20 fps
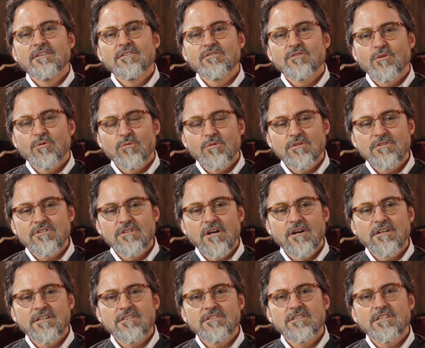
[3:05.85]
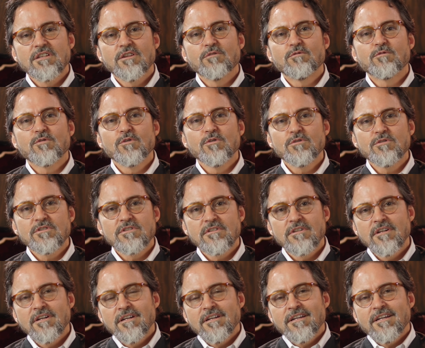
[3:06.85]
So we're starting to see the fruits
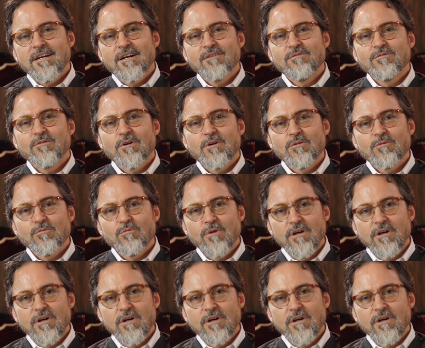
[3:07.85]
of what,